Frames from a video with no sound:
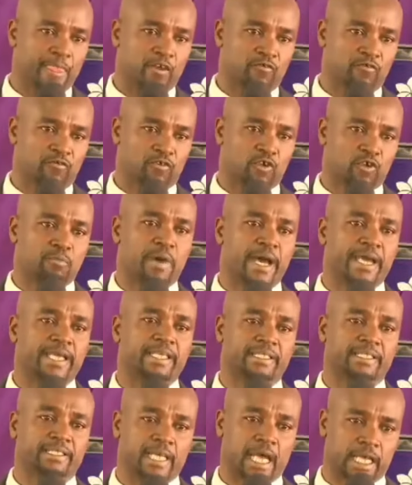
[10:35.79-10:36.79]
from my
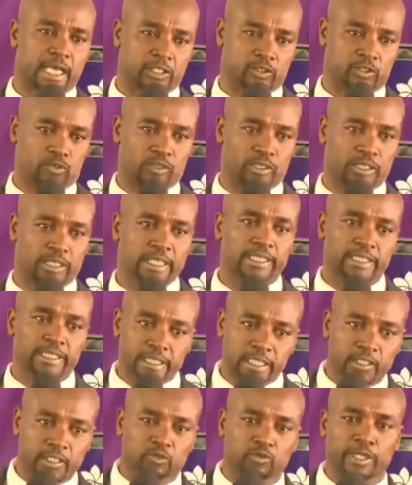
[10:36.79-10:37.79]
discussion,
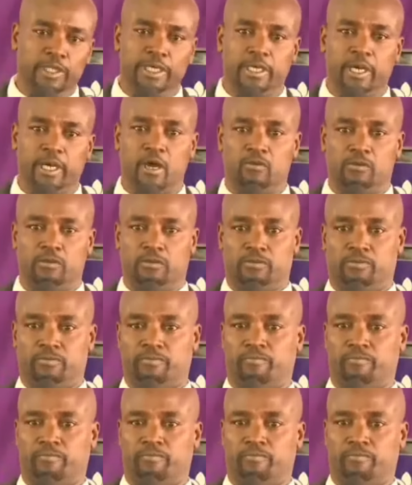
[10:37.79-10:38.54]
listening to the ground,